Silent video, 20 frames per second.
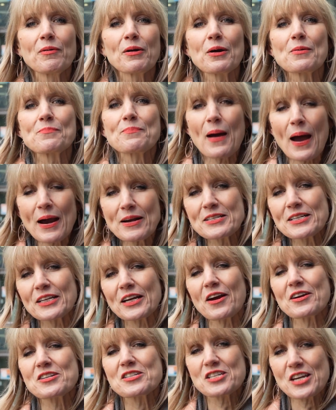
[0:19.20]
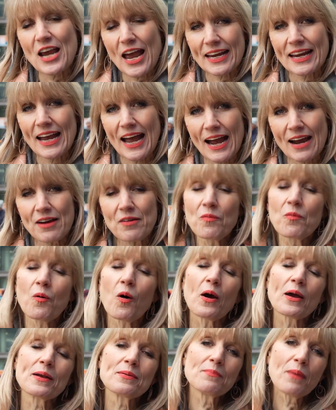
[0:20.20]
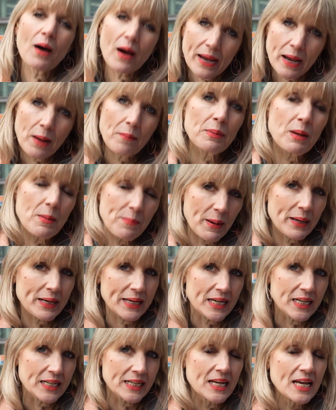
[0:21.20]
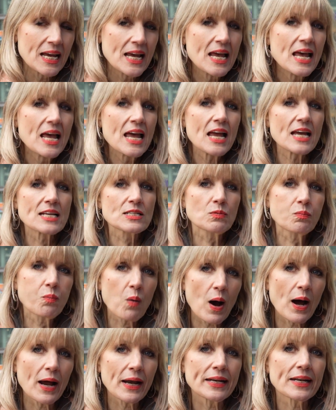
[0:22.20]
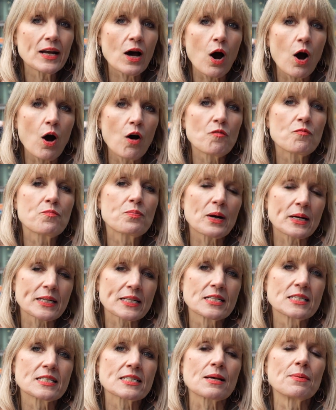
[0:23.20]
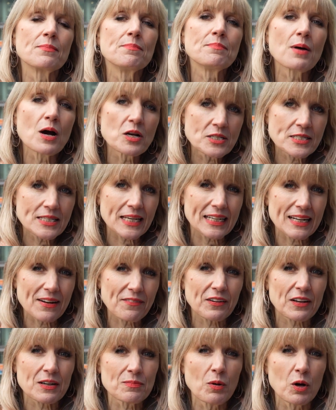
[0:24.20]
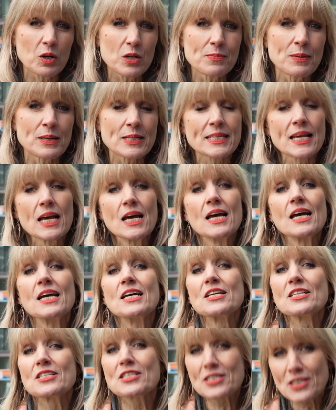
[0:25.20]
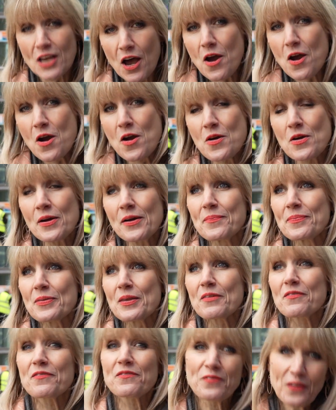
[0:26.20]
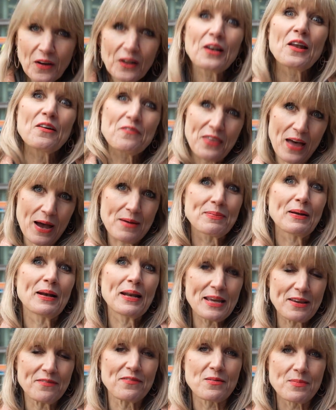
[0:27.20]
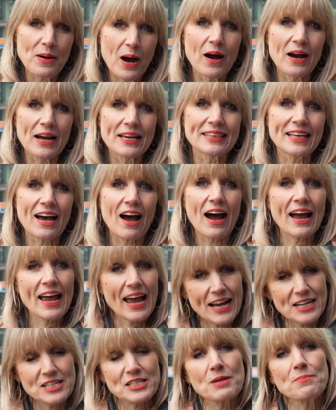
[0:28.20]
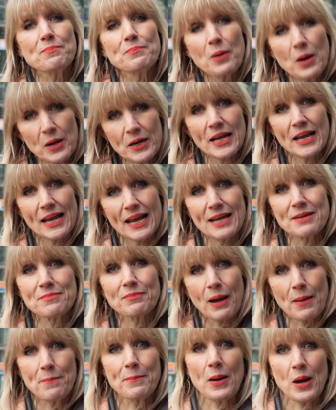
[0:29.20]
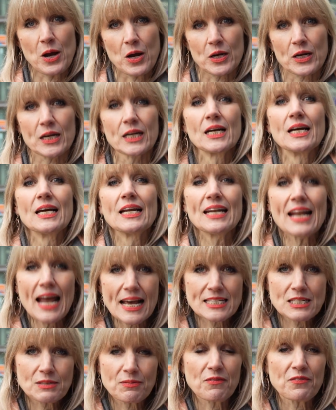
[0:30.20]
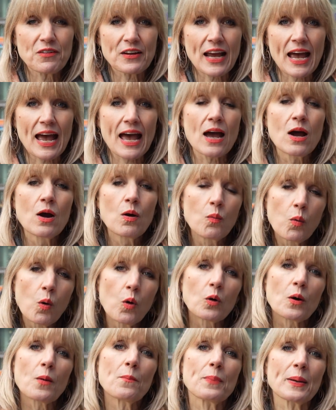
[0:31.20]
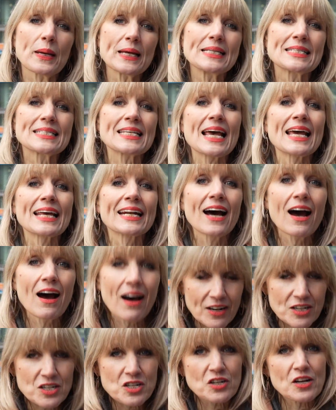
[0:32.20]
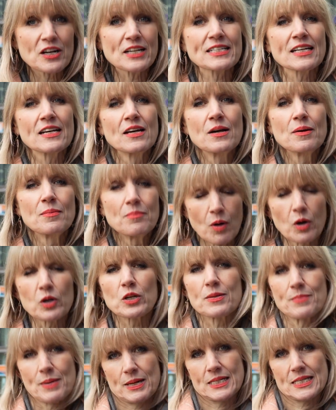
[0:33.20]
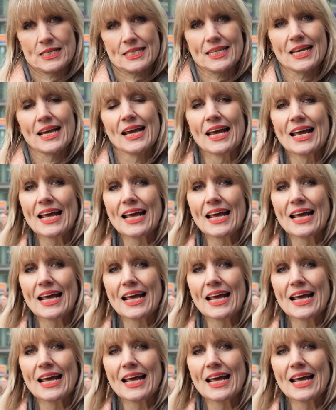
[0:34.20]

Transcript: we're about to go and check out what, in my humble opinion, is one of Britain's most significant monuments. So full of that belief am I that I actually put it in my book, Lest We Forget: War and Peace in 100 Monuments.